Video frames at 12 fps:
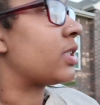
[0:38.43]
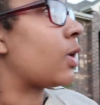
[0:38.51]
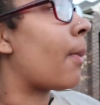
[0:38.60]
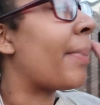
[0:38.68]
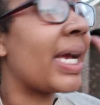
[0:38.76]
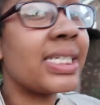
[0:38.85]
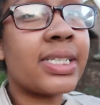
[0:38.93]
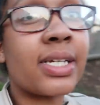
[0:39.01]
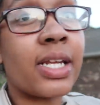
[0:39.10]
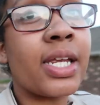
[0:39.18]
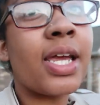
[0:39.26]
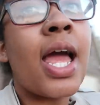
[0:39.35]
So
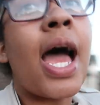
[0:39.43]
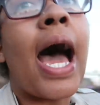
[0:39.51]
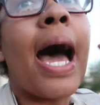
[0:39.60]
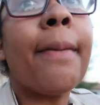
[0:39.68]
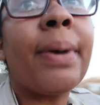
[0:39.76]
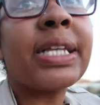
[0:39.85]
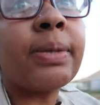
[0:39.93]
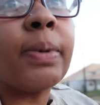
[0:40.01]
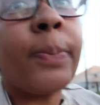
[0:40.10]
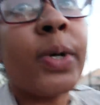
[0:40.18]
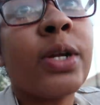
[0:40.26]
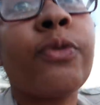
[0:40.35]
basically, I'm about to be
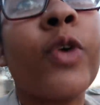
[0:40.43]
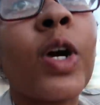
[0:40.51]
putting